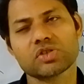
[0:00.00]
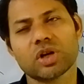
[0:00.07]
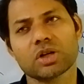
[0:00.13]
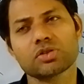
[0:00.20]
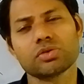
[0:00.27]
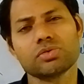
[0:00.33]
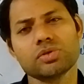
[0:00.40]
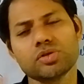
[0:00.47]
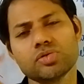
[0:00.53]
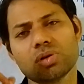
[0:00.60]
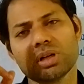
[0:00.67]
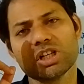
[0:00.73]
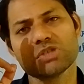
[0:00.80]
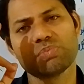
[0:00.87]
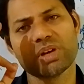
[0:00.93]
Structure of the
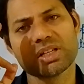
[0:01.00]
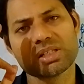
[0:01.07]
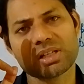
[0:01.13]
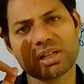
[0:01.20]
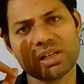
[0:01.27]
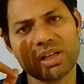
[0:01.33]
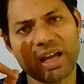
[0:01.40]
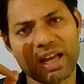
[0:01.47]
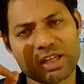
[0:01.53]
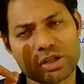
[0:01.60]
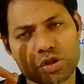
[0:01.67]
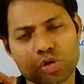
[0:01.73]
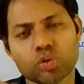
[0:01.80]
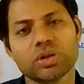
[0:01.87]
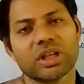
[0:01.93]
nucleus basically
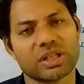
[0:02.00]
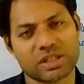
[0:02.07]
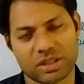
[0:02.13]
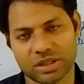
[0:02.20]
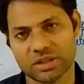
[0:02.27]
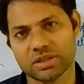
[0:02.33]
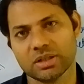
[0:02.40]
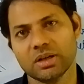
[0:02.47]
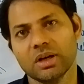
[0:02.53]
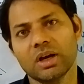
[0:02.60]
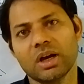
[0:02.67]
has two things in it.